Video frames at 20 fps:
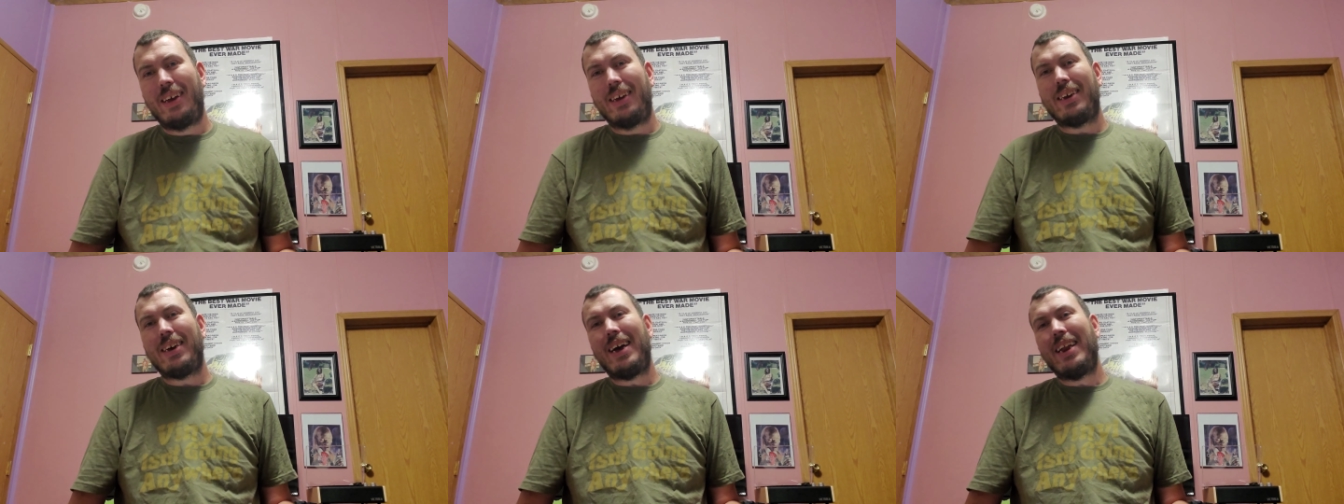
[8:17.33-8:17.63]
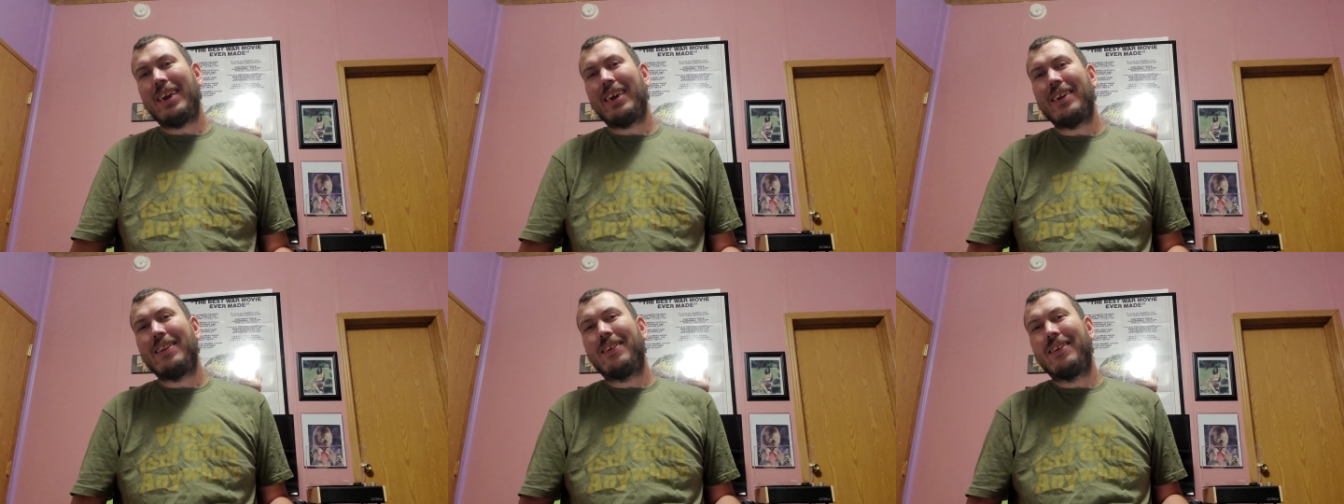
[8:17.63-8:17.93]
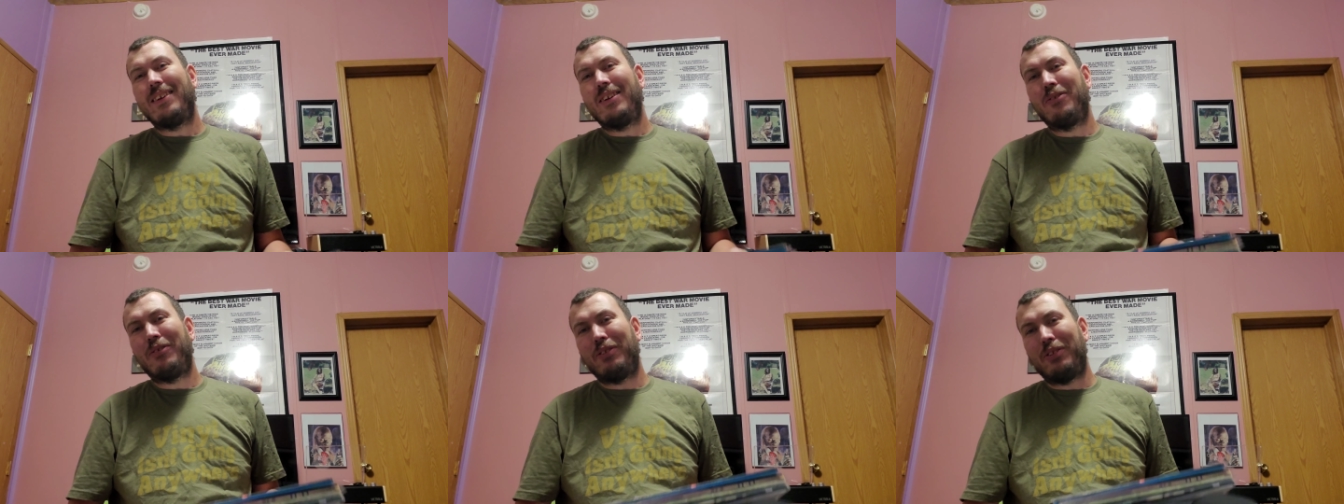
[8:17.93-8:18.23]
Kind of
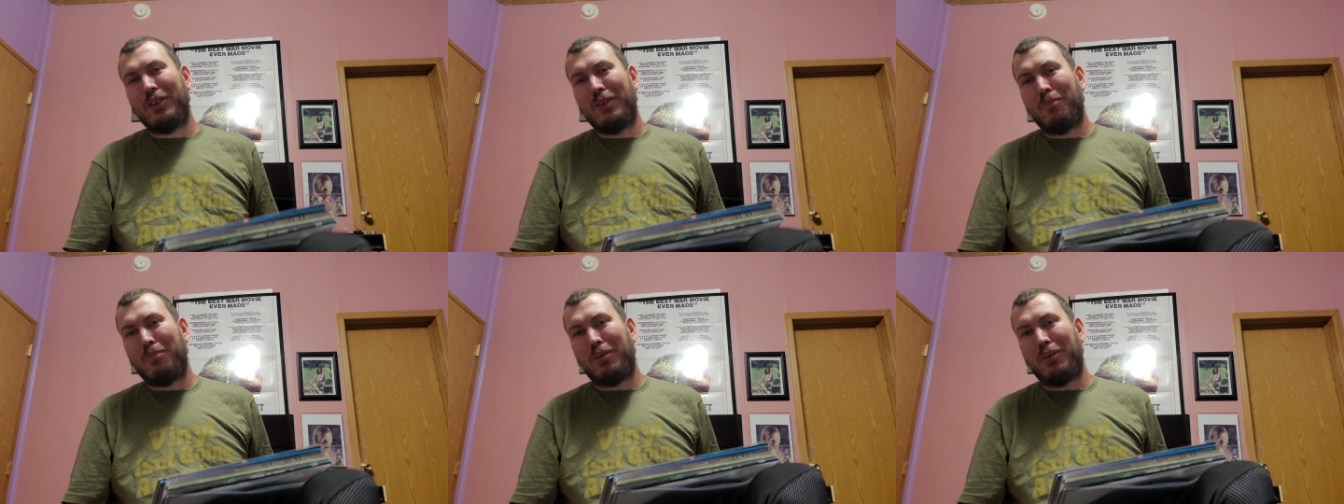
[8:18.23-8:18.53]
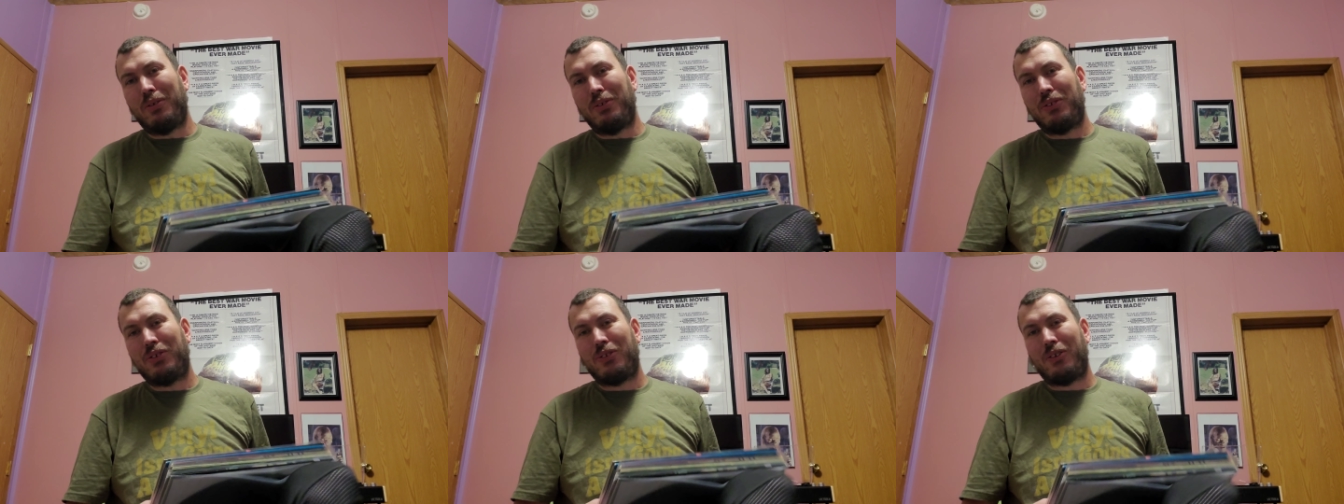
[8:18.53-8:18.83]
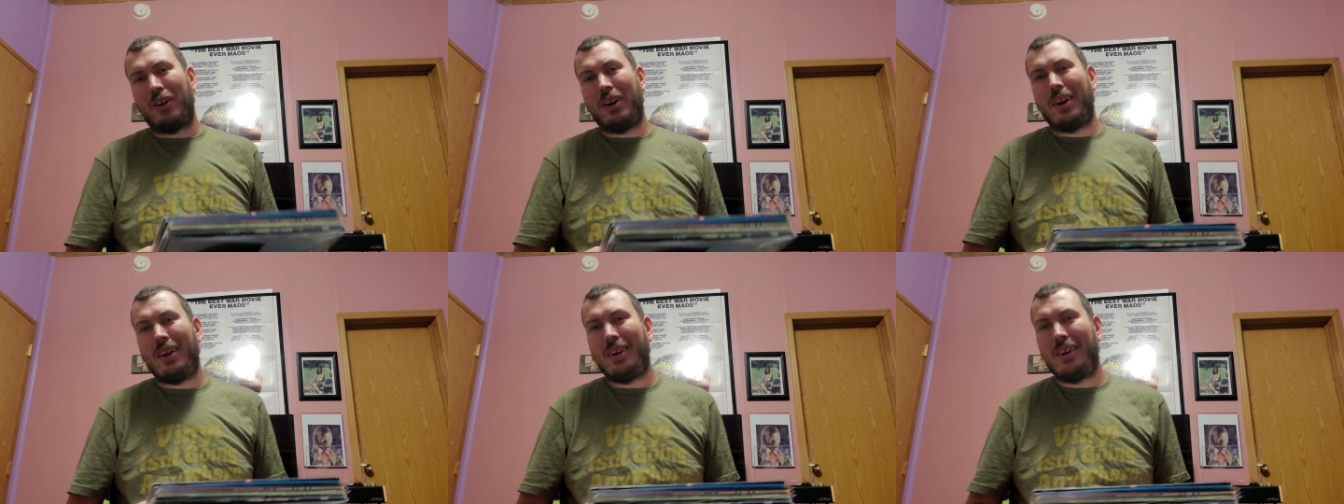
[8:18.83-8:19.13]
continuing the Impulse
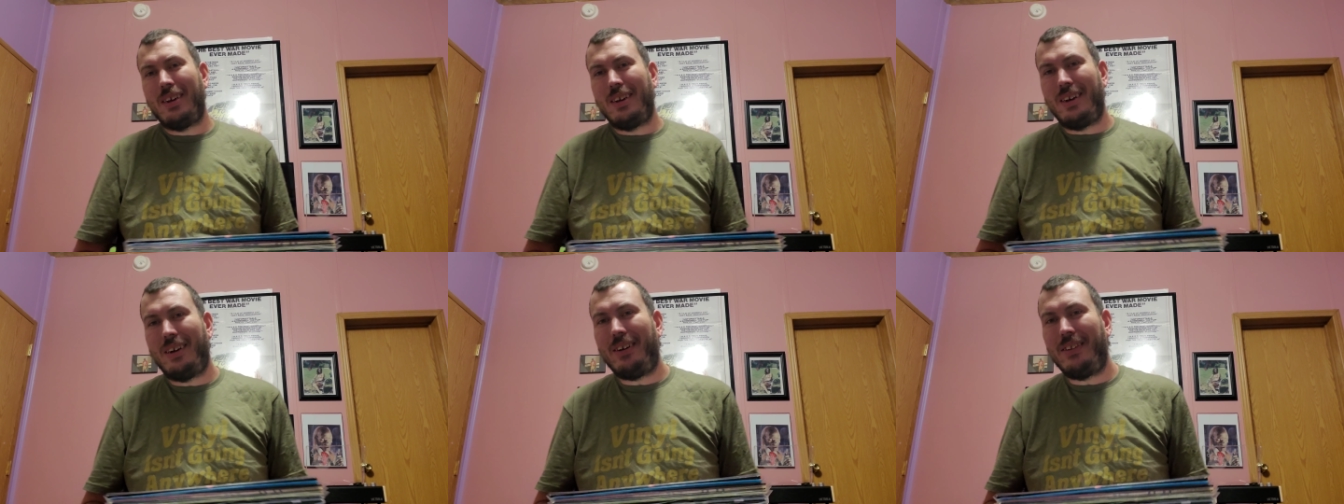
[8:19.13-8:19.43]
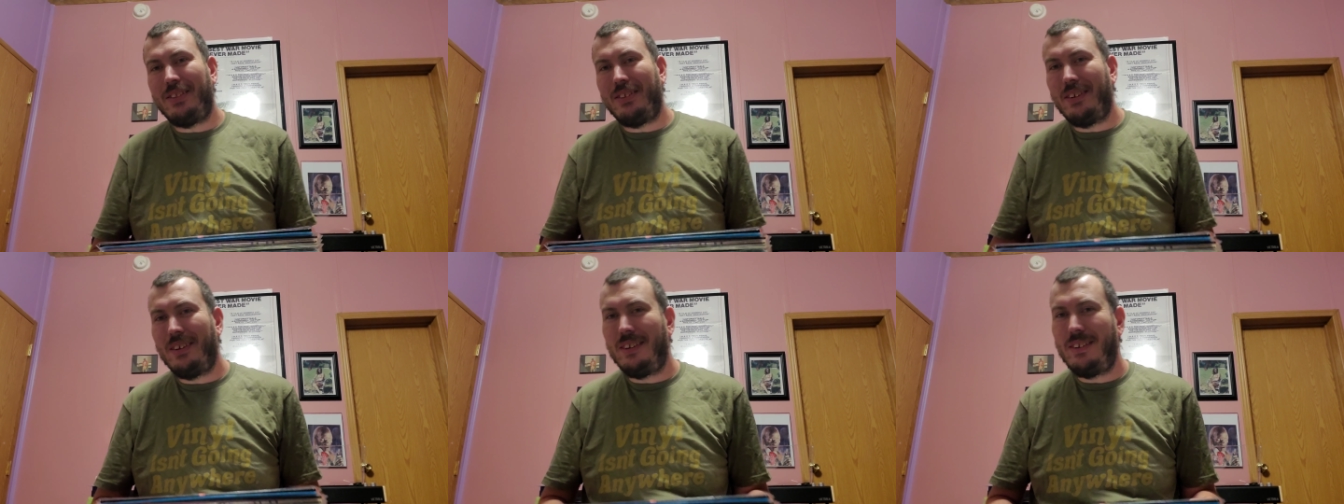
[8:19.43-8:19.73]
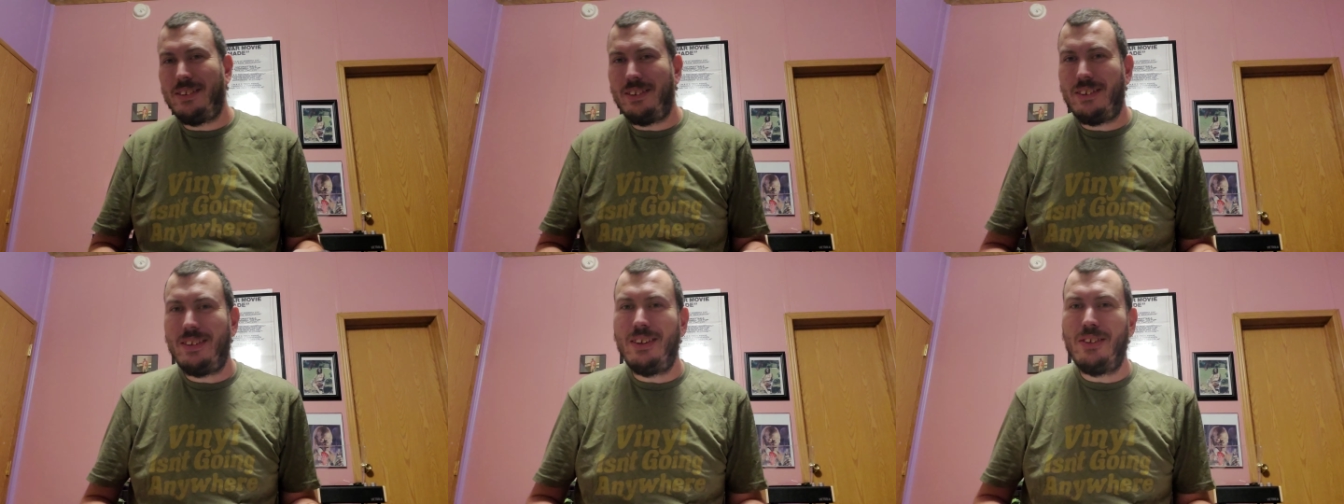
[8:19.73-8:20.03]
train on the
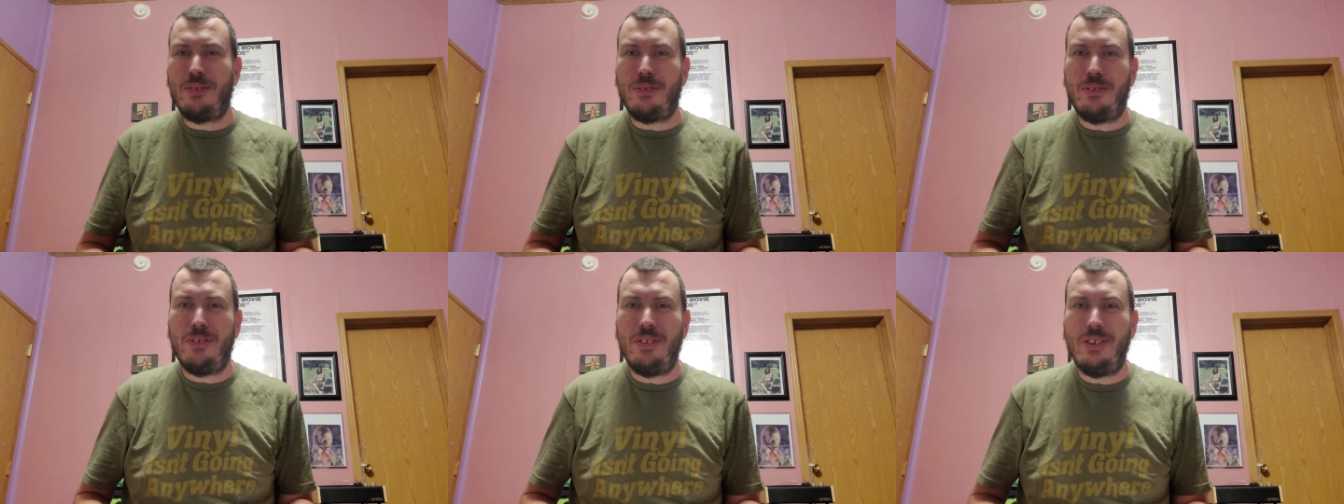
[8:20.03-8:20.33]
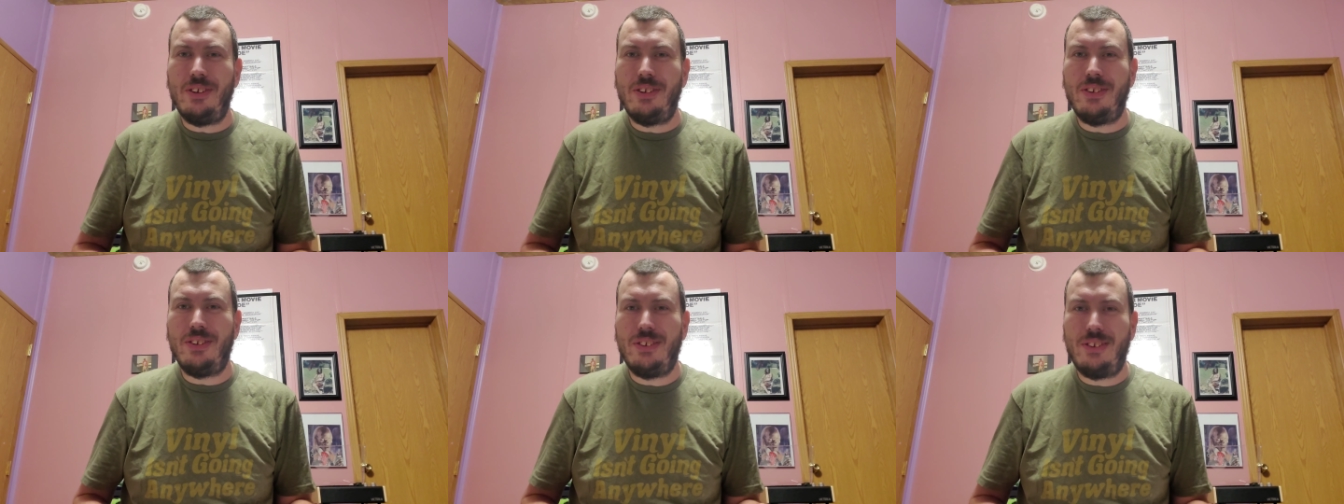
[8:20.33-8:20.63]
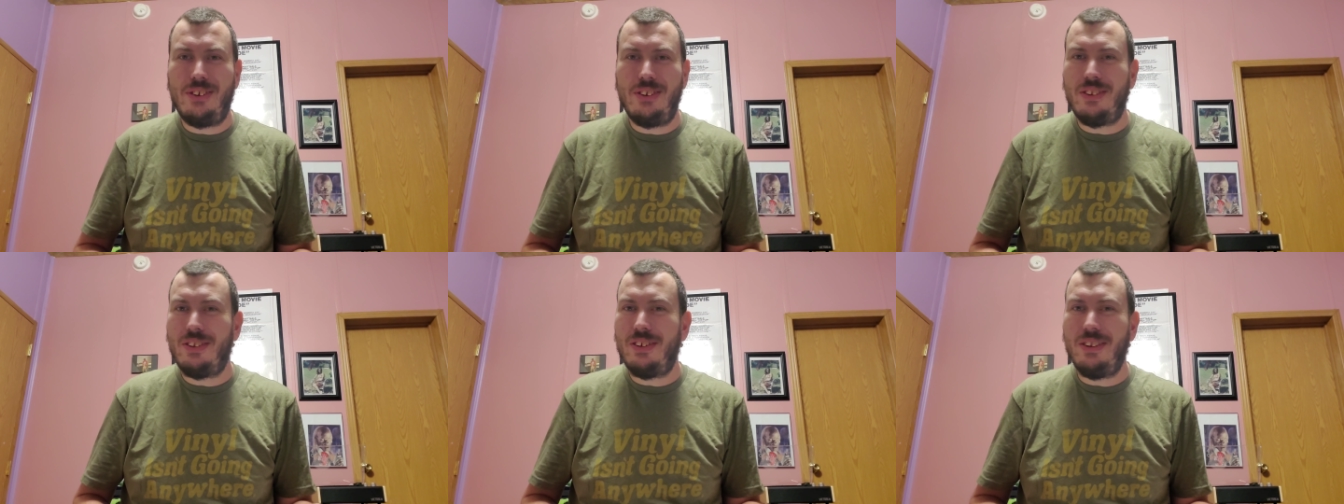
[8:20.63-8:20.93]
60s releases,
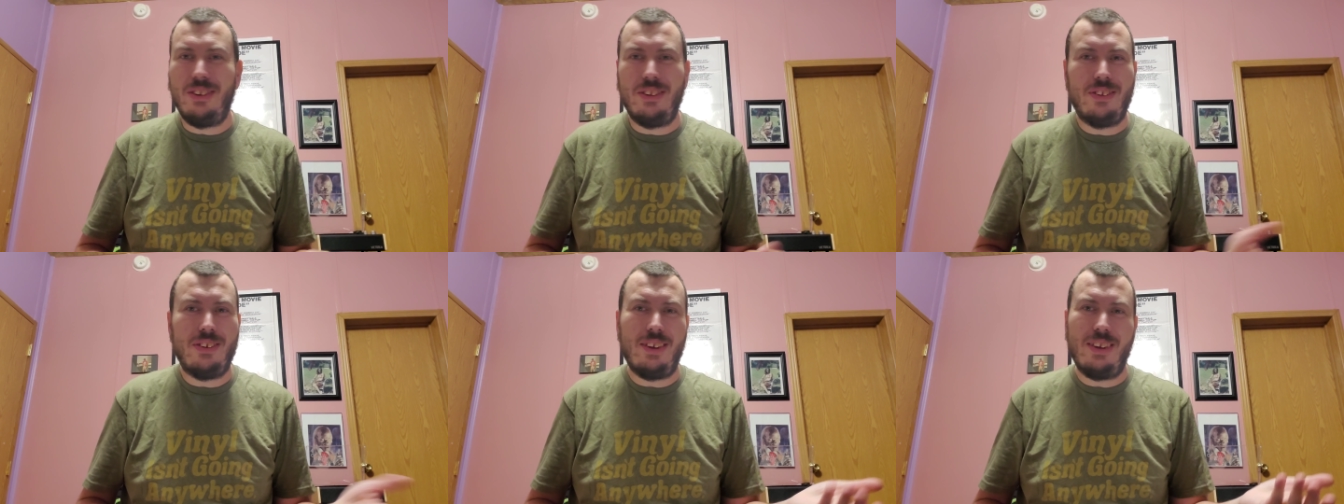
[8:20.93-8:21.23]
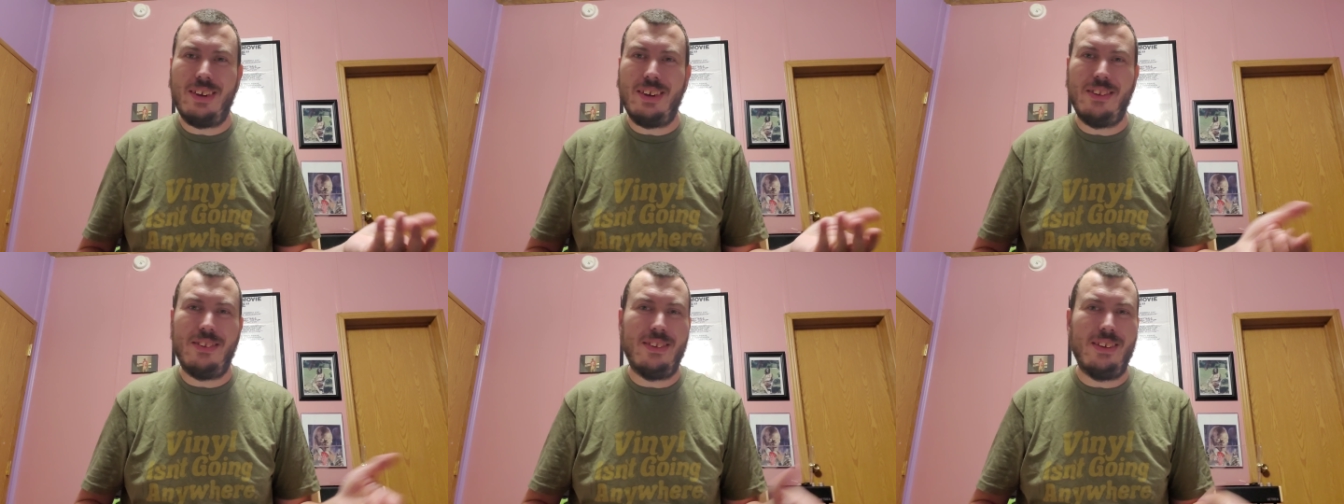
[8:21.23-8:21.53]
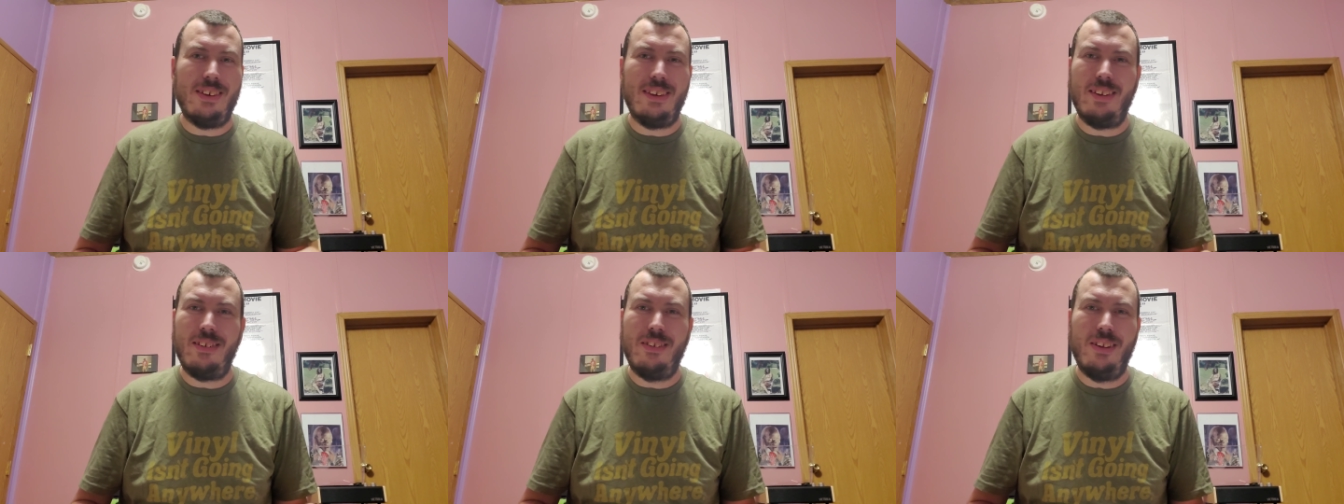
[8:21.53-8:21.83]
just because, like I
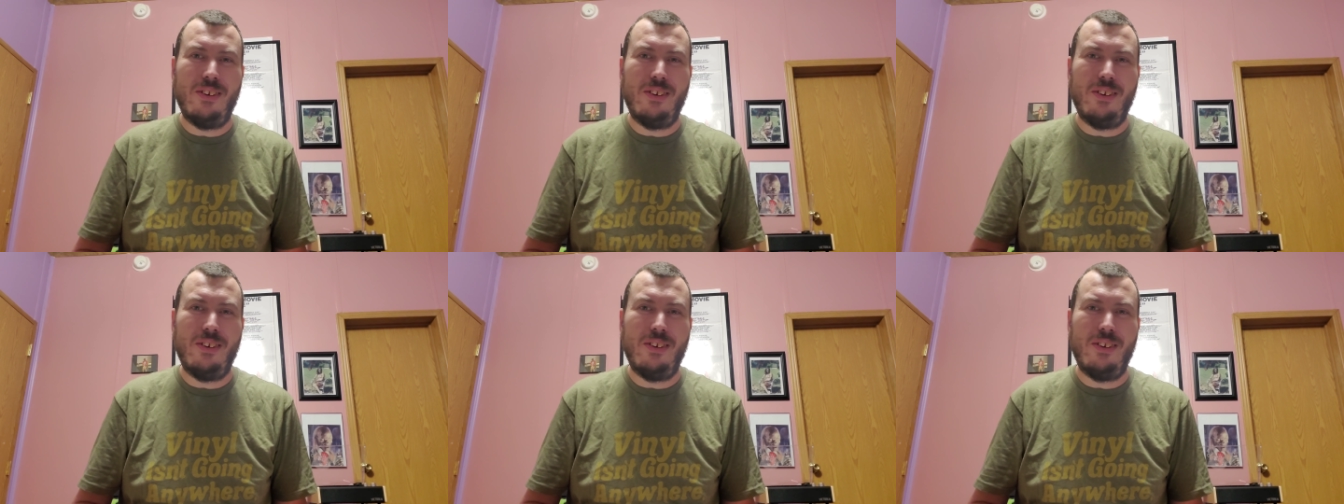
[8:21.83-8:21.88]
said,